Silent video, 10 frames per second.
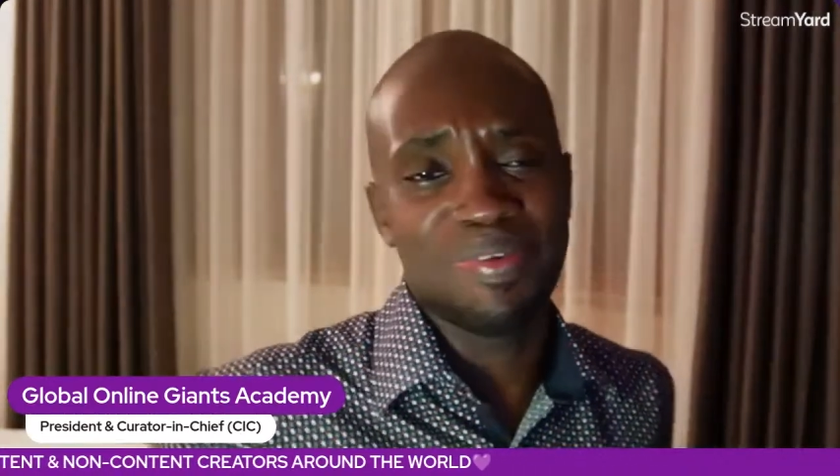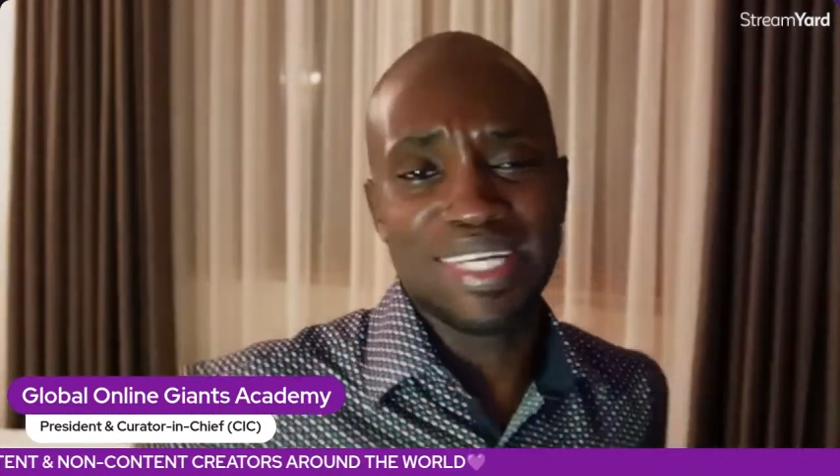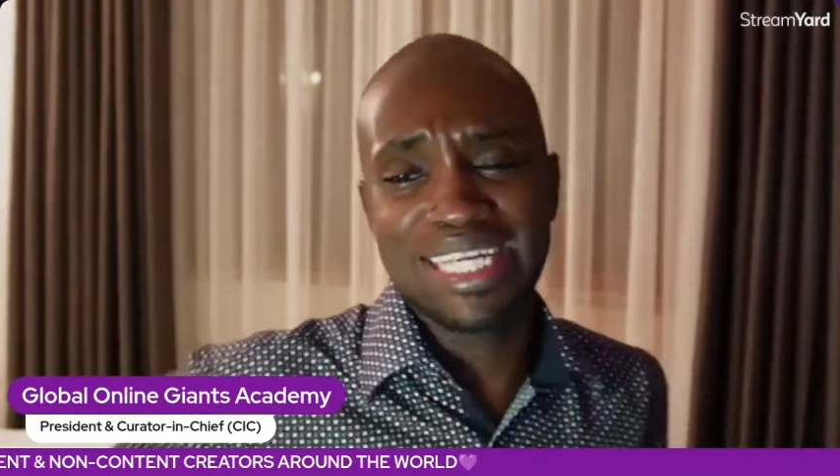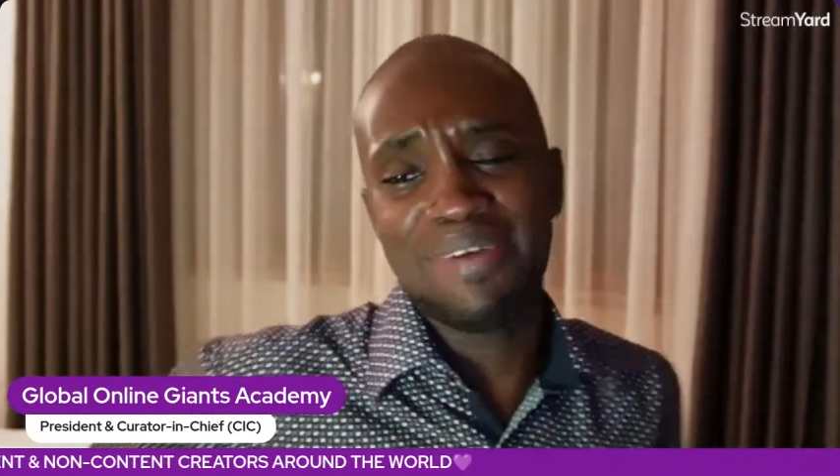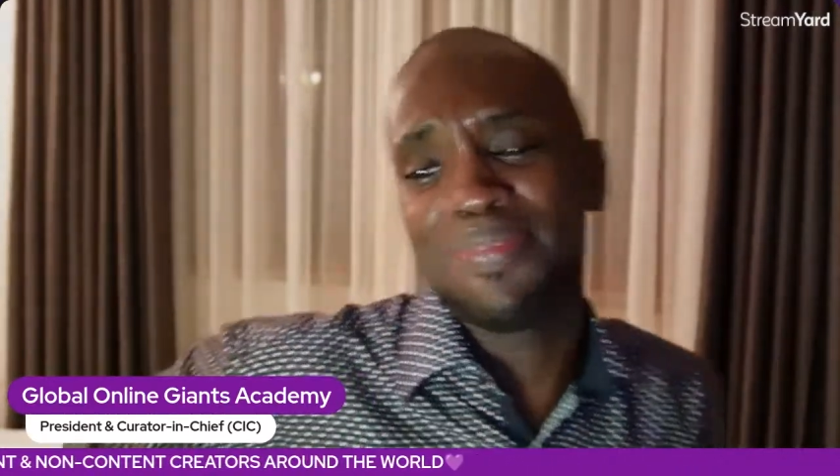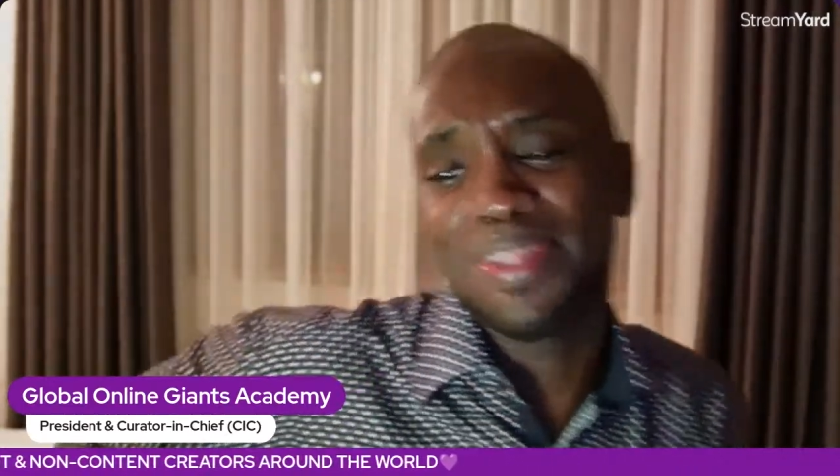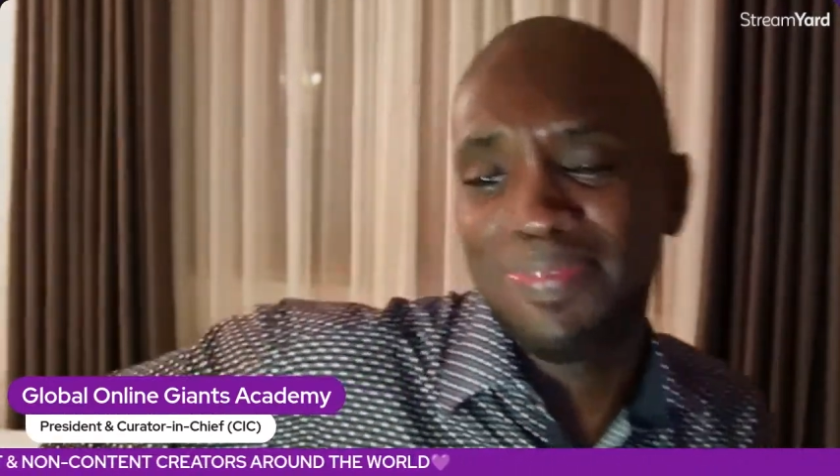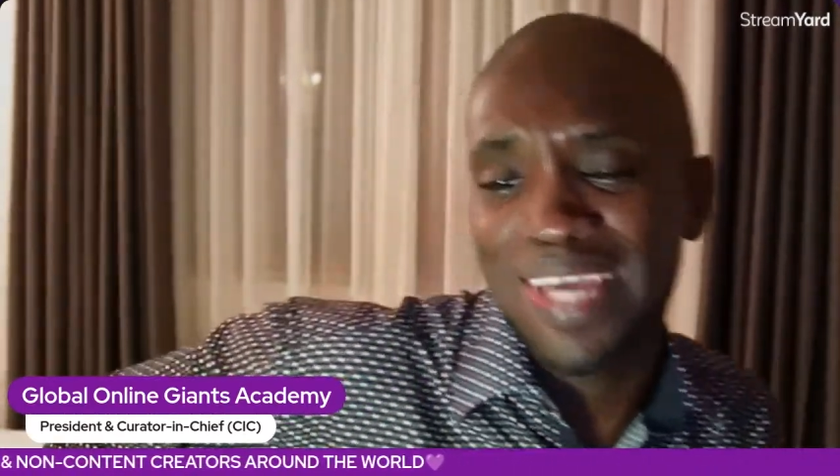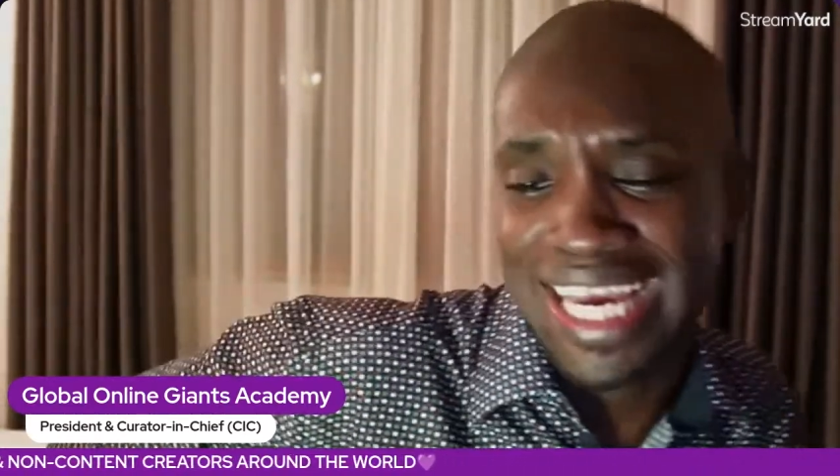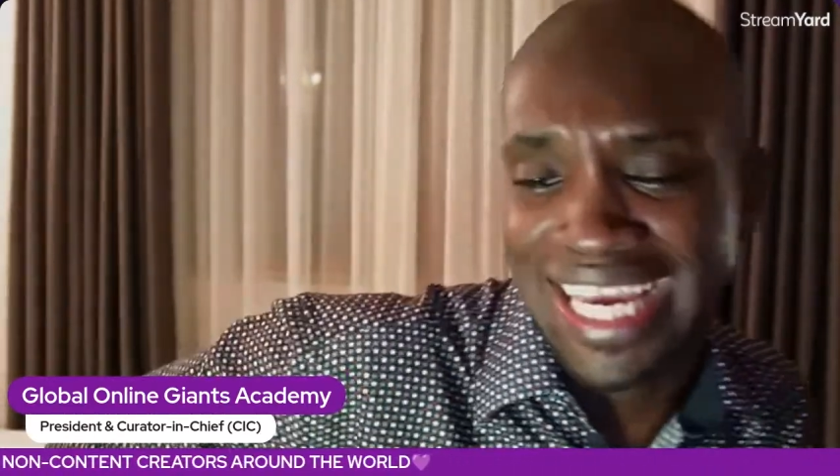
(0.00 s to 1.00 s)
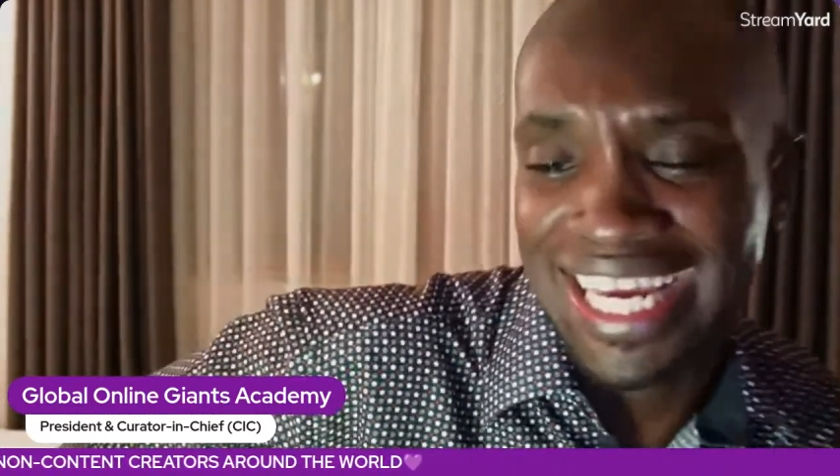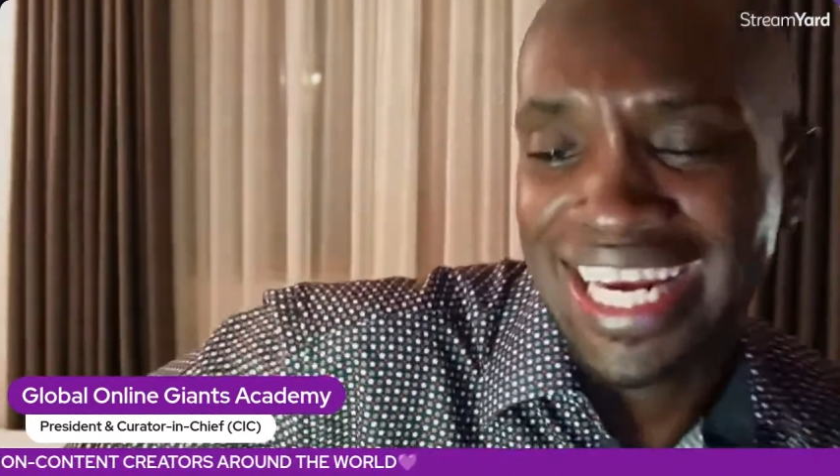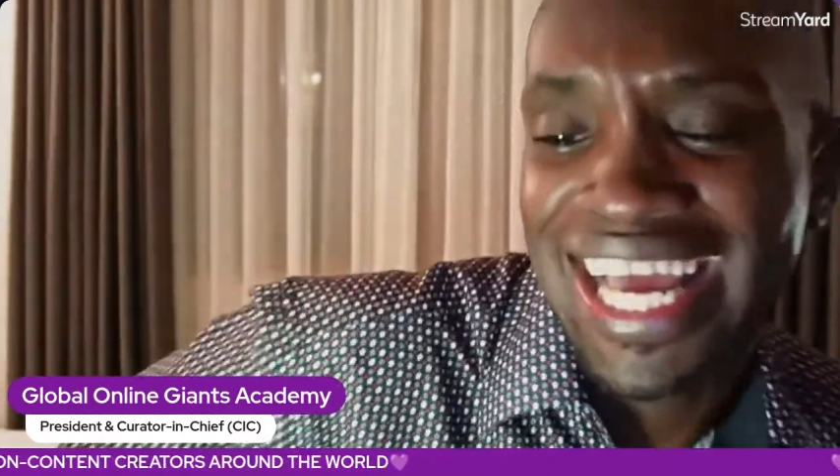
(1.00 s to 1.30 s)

mess up with me again.